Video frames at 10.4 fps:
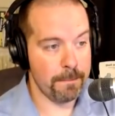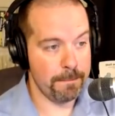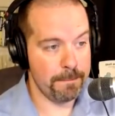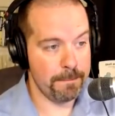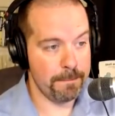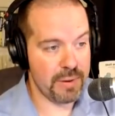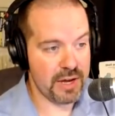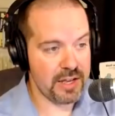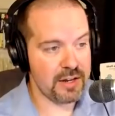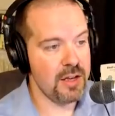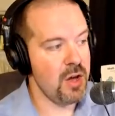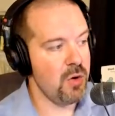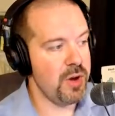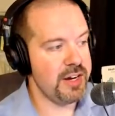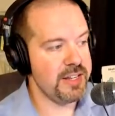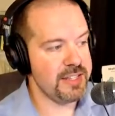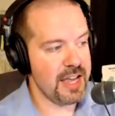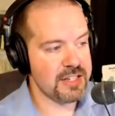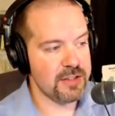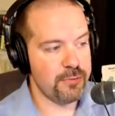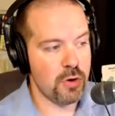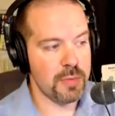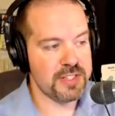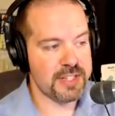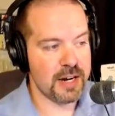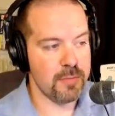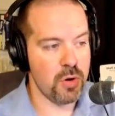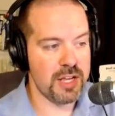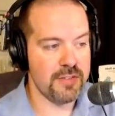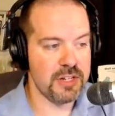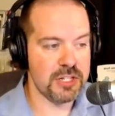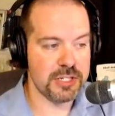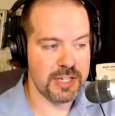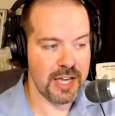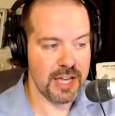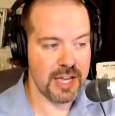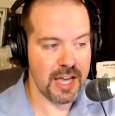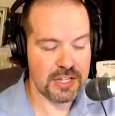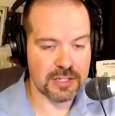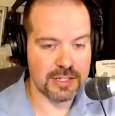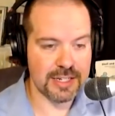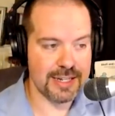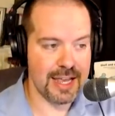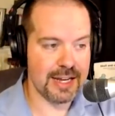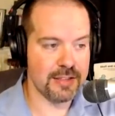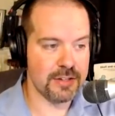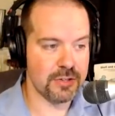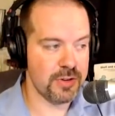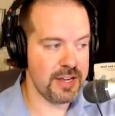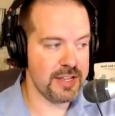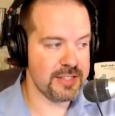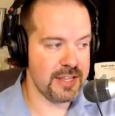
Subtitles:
But when it is engaged in the form and ceremony of initiation into any of the degrees,